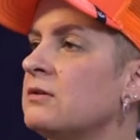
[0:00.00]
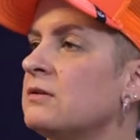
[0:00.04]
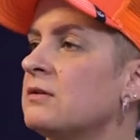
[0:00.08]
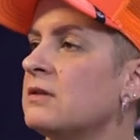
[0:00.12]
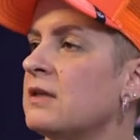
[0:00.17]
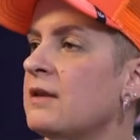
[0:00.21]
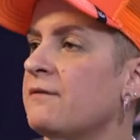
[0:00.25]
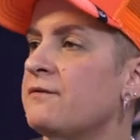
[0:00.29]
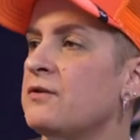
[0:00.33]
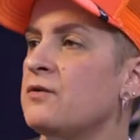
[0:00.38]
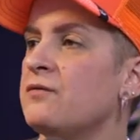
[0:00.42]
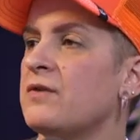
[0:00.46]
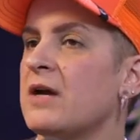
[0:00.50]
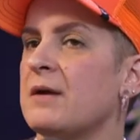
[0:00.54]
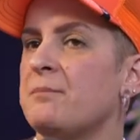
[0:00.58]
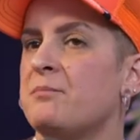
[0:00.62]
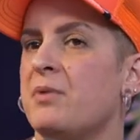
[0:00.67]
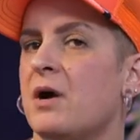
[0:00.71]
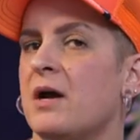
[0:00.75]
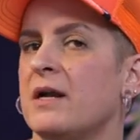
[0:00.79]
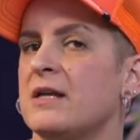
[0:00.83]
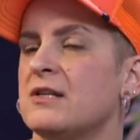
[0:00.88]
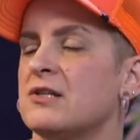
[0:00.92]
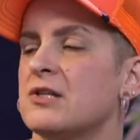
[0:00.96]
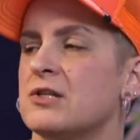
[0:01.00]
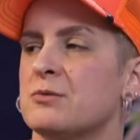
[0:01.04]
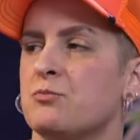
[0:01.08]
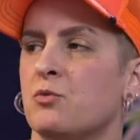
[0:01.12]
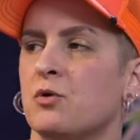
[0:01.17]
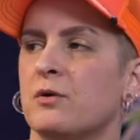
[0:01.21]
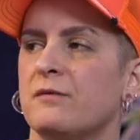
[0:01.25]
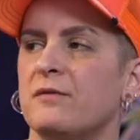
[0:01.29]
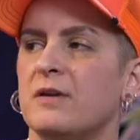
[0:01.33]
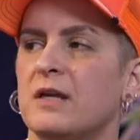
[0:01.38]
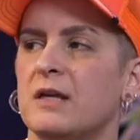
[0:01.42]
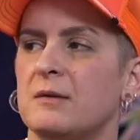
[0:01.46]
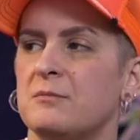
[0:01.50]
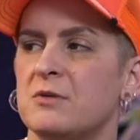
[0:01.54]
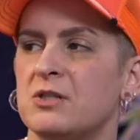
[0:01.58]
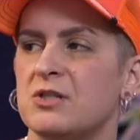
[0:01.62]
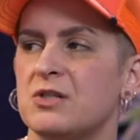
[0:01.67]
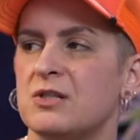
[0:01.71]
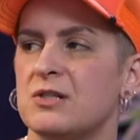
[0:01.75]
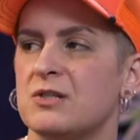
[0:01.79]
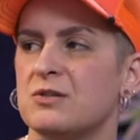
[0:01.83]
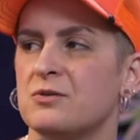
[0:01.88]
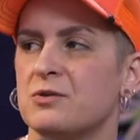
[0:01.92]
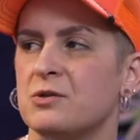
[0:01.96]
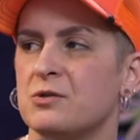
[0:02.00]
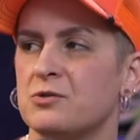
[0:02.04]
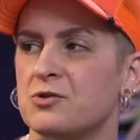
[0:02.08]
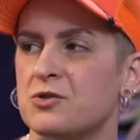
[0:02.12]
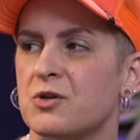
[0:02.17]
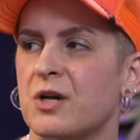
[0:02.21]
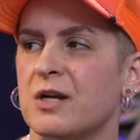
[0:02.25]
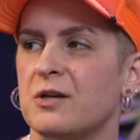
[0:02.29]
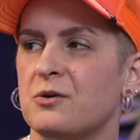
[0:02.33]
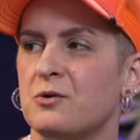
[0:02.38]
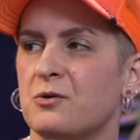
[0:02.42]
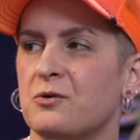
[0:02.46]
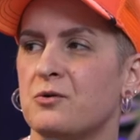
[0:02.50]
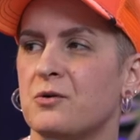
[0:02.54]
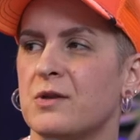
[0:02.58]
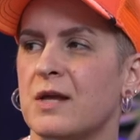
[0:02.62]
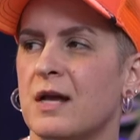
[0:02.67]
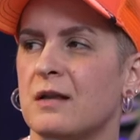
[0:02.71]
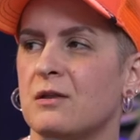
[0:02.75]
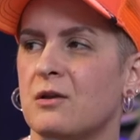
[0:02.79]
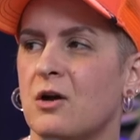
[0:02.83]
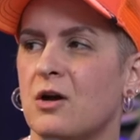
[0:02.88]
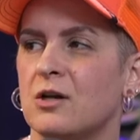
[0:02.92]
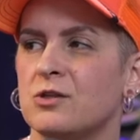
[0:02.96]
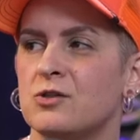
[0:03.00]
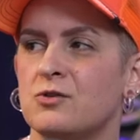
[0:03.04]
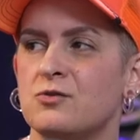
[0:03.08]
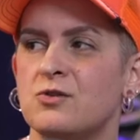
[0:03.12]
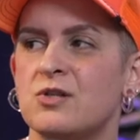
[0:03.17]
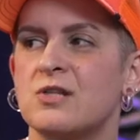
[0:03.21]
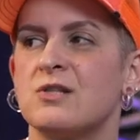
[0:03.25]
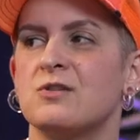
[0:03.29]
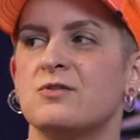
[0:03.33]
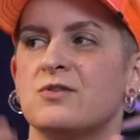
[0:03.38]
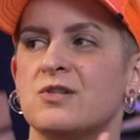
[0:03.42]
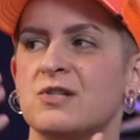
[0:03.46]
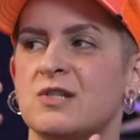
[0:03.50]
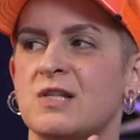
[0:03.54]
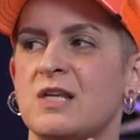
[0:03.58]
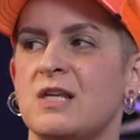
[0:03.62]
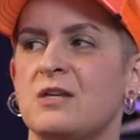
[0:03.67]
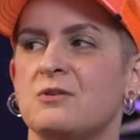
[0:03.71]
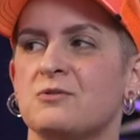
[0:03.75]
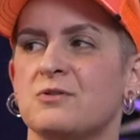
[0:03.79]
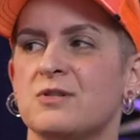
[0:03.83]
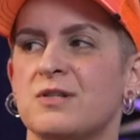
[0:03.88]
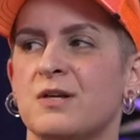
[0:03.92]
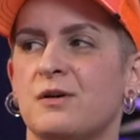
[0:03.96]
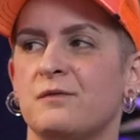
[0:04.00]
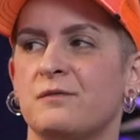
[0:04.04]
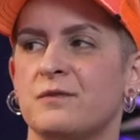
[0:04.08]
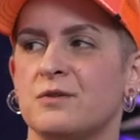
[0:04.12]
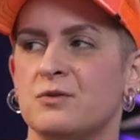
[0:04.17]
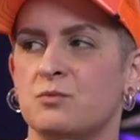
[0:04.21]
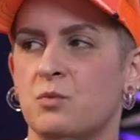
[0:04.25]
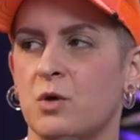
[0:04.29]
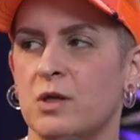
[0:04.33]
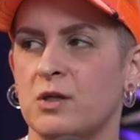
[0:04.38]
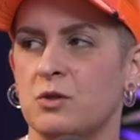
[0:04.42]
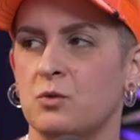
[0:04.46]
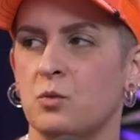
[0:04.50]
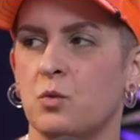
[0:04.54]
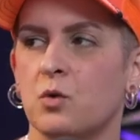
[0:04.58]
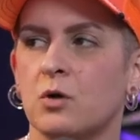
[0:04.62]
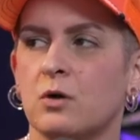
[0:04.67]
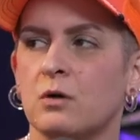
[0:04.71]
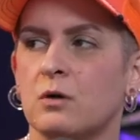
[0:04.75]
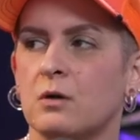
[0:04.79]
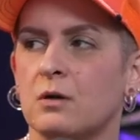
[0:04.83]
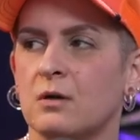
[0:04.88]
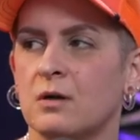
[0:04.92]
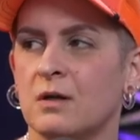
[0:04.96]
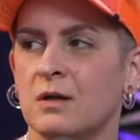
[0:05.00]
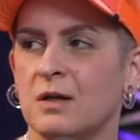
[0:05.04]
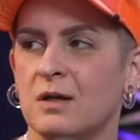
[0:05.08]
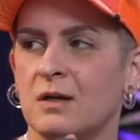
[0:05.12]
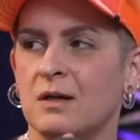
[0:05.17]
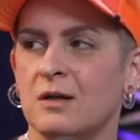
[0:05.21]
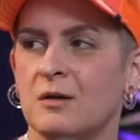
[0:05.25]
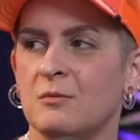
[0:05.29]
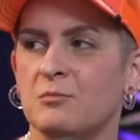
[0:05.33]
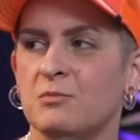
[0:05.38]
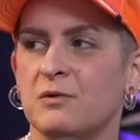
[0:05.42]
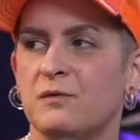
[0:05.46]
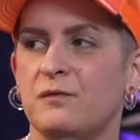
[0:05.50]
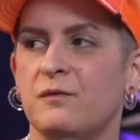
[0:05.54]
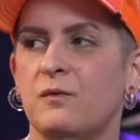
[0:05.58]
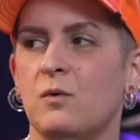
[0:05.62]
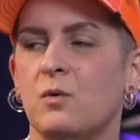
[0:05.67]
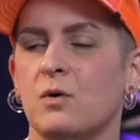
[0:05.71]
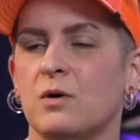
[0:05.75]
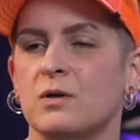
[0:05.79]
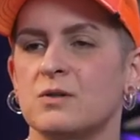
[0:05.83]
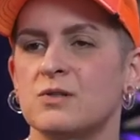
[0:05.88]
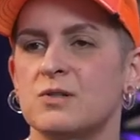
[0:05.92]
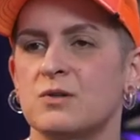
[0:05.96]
if you've got body dysmorphic images or you're trying to go through that loss, you still see yourself as what you were before.